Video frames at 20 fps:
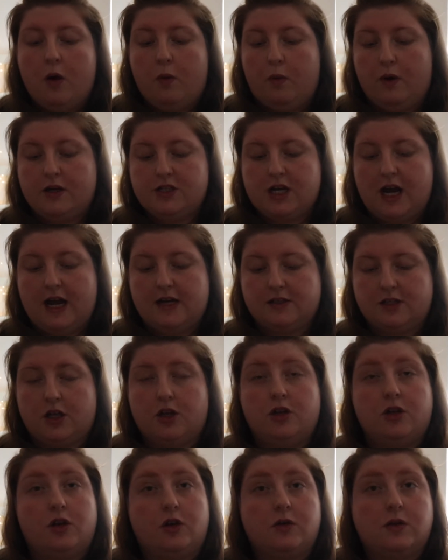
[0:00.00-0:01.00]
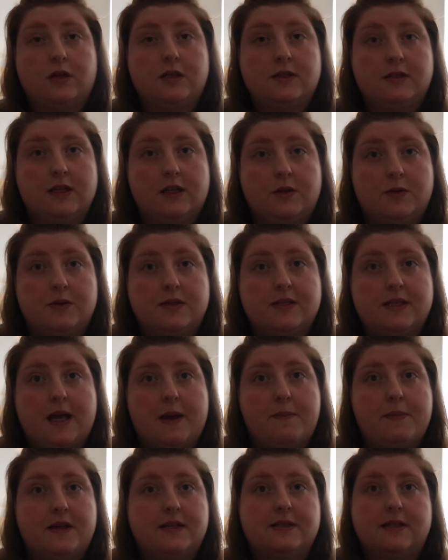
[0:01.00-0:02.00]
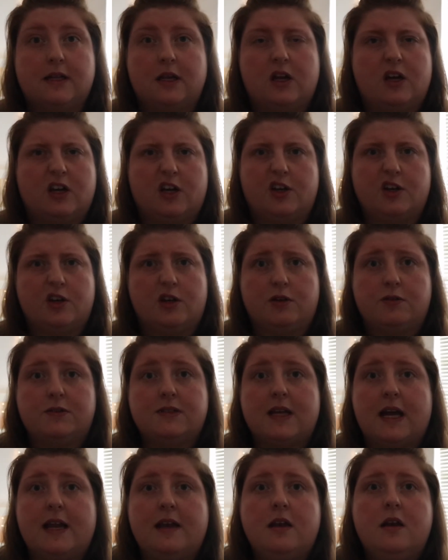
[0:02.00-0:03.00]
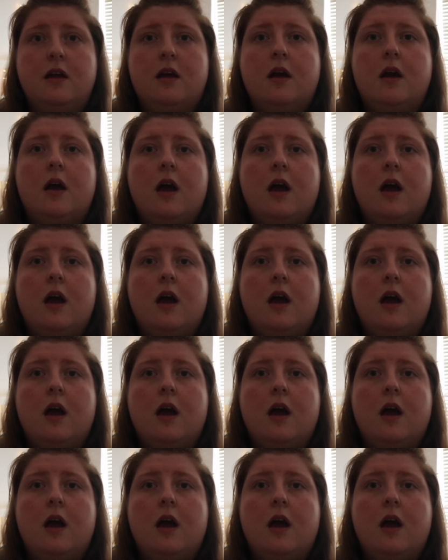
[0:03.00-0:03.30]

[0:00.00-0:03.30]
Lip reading: which has a new continuous setting mist in like a new scent.